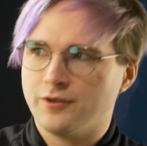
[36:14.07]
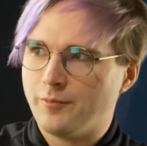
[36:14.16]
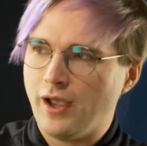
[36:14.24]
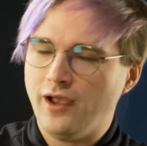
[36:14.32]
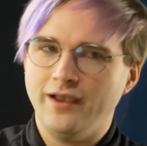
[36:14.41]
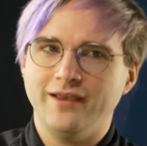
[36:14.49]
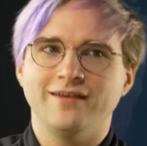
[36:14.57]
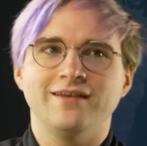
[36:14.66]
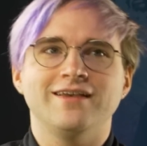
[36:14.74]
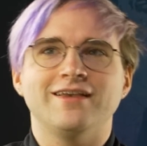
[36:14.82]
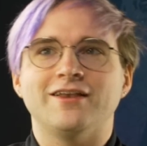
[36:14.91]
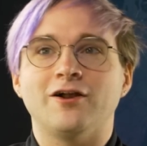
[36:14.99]
Bye.
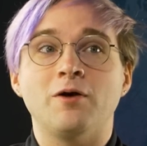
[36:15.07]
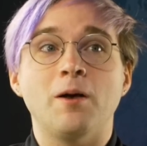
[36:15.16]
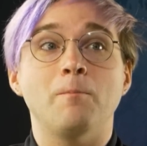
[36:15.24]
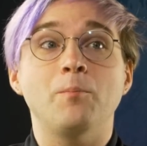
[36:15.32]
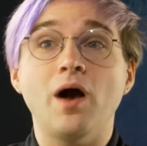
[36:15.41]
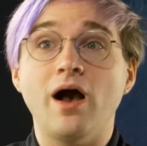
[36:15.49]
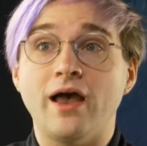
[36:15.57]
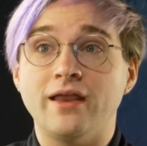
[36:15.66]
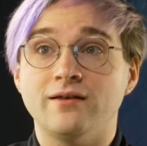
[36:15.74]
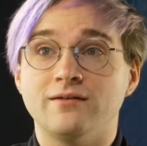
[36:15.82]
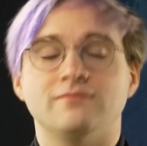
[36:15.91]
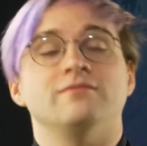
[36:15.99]
You know,
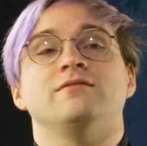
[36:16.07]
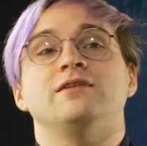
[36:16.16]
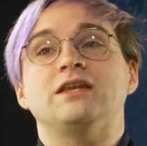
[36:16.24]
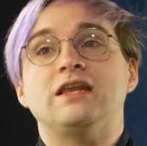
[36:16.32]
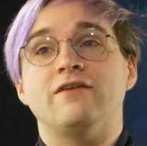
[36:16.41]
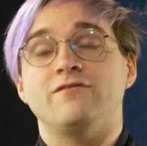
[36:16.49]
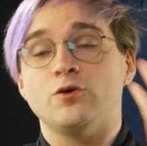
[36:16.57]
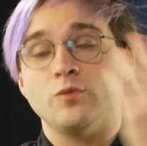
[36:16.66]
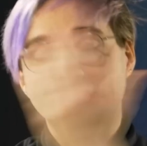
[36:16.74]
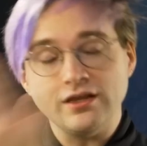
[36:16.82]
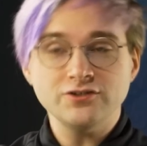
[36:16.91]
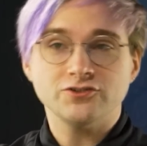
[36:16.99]
but if you
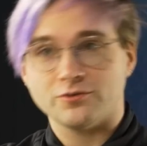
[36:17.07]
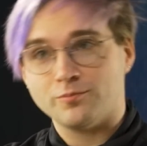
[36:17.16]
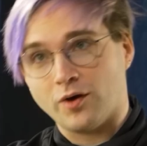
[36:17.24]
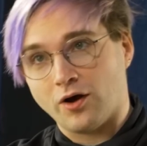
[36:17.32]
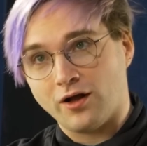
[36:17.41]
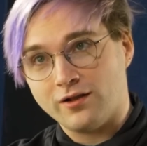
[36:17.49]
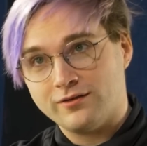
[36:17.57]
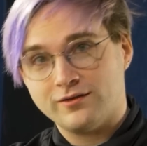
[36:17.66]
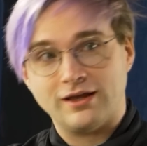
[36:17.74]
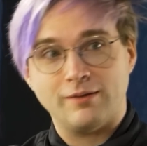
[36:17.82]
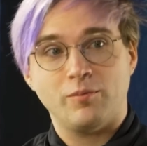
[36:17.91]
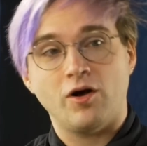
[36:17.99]
injured Paul
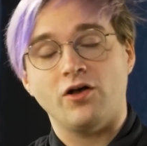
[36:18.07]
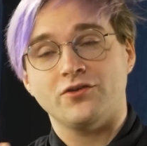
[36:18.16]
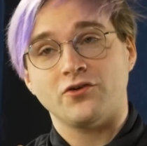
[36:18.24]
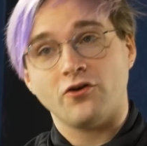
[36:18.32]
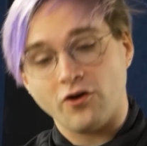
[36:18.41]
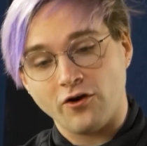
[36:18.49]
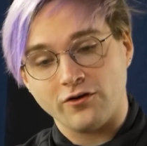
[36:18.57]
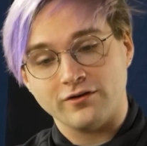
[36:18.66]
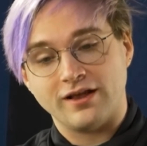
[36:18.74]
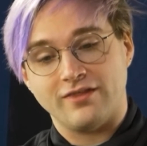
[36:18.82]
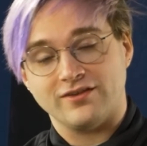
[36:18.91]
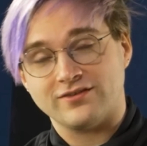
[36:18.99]
and Paul's hurt
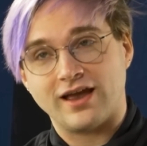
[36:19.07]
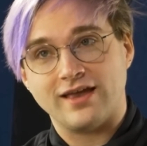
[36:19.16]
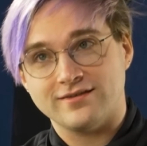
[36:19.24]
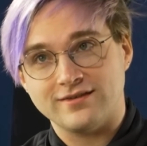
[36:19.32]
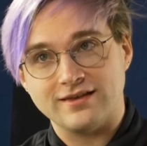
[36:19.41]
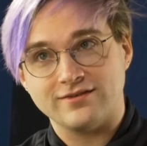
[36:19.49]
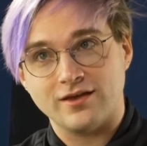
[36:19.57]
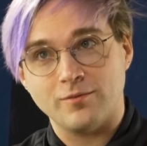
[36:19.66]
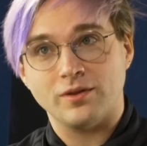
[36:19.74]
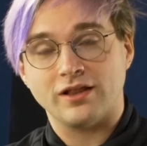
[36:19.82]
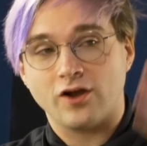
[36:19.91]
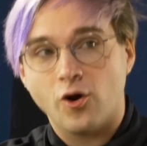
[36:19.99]
and this guy sees it,
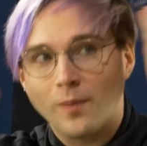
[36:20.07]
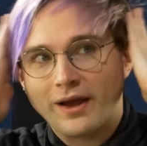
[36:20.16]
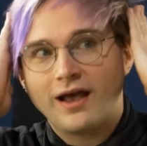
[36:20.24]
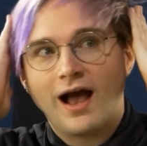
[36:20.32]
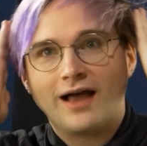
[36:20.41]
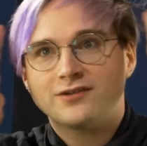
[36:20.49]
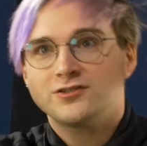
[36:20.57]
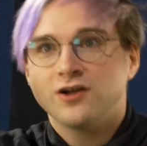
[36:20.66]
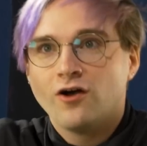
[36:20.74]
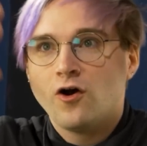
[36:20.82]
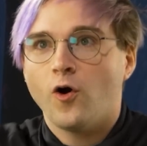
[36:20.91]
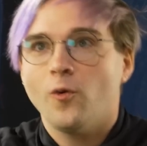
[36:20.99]
be like, oh my
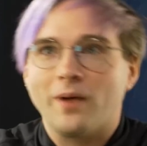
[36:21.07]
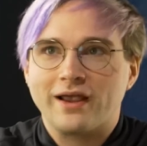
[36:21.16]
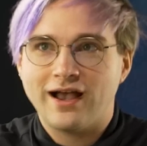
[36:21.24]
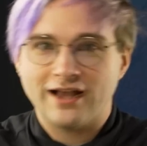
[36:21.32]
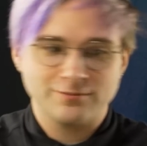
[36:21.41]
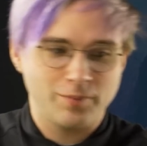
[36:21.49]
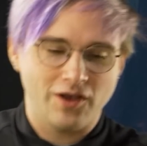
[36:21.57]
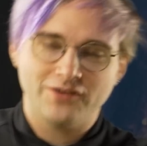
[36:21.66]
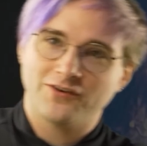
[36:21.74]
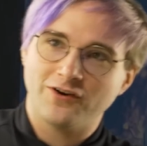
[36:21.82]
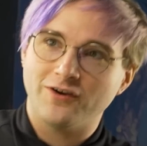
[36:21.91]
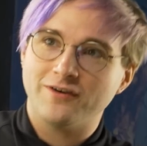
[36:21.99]
gosh,
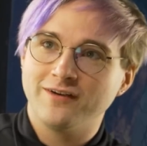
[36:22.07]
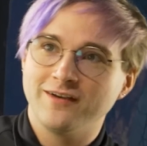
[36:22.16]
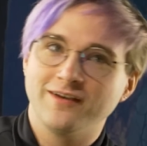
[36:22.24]
Paul's hurt.